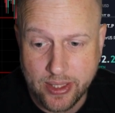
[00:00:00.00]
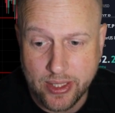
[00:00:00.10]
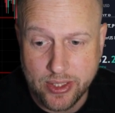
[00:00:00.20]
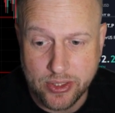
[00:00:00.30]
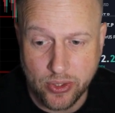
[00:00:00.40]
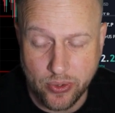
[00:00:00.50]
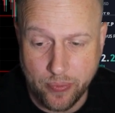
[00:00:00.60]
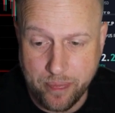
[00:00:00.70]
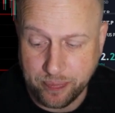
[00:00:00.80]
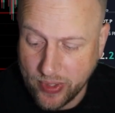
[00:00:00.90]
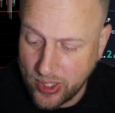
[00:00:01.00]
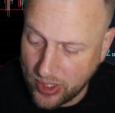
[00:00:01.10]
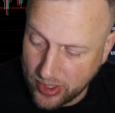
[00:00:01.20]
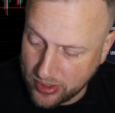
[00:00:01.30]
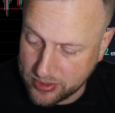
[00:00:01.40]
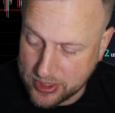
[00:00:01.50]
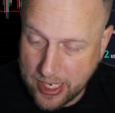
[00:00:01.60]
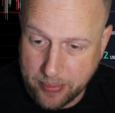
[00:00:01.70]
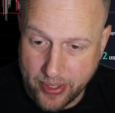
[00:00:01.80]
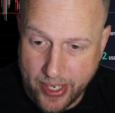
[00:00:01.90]
So on
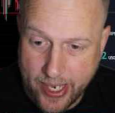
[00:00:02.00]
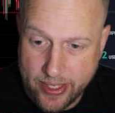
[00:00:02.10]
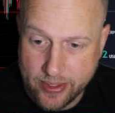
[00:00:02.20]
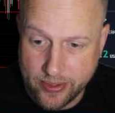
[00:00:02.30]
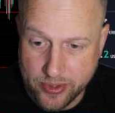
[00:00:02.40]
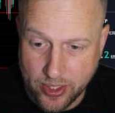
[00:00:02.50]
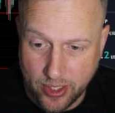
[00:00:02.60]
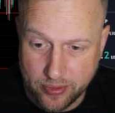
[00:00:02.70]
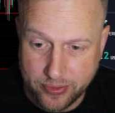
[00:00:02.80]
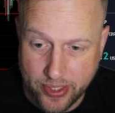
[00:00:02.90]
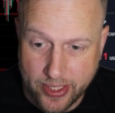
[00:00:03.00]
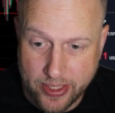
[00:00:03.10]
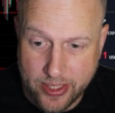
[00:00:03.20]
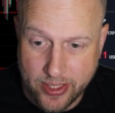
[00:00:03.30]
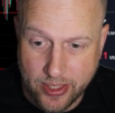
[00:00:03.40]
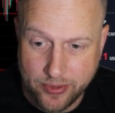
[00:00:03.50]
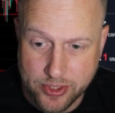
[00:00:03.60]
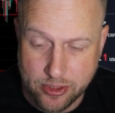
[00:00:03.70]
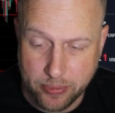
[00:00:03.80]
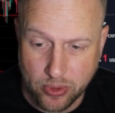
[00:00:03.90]
top of that, there's another flag here.
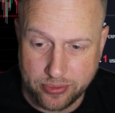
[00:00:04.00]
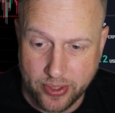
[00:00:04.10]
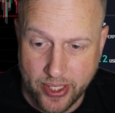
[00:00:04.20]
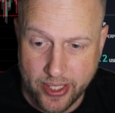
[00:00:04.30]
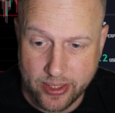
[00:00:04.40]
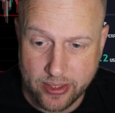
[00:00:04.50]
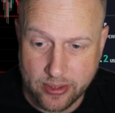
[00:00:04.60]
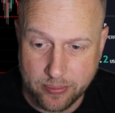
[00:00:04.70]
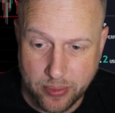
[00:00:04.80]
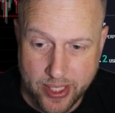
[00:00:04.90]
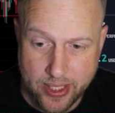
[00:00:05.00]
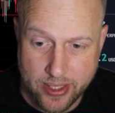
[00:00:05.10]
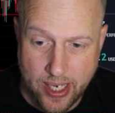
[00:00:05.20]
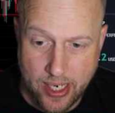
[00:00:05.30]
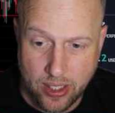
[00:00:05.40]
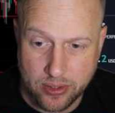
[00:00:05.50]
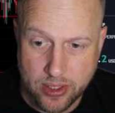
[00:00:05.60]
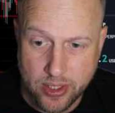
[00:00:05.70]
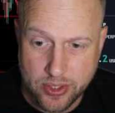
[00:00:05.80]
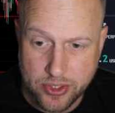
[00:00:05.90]
This is a bull flag. Breaking down,
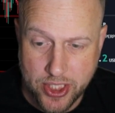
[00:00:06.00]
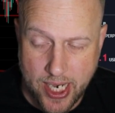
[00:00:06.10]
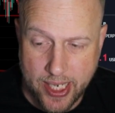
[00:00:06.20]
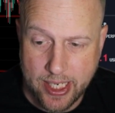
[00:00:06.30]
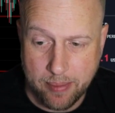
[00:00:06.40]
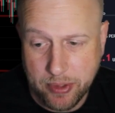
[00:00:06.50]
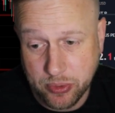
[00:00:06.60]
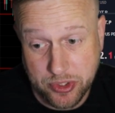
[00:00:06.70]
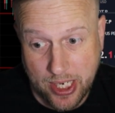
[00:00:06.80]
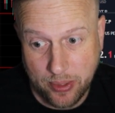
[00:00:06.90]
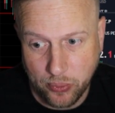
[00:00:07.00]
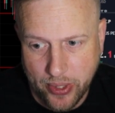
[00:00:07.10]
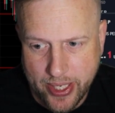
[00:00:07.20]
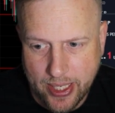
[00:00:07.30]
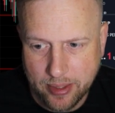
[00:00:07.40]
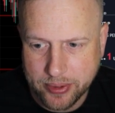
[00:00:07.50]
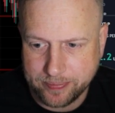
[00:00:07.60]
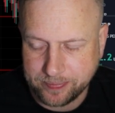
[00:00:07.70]
shot up. This one shot way up.